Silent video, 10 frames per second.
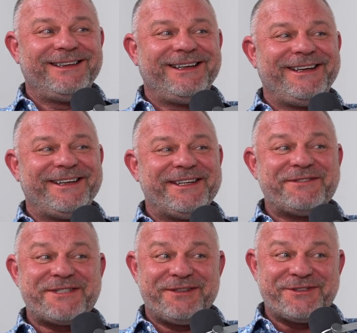and they've
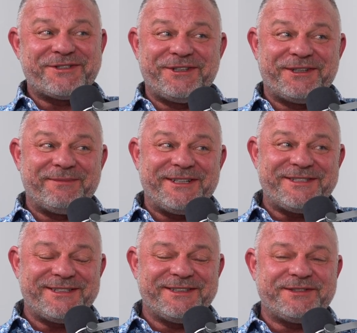saved us a lot of money
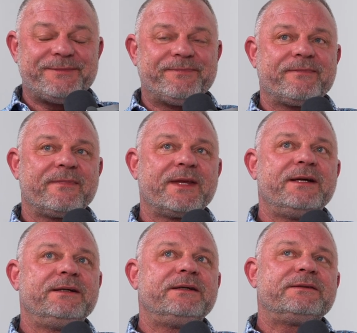since.
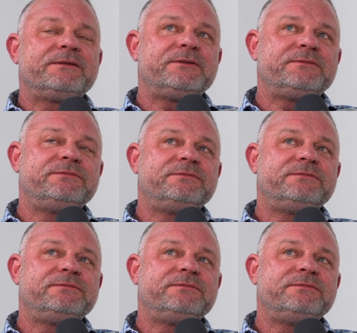So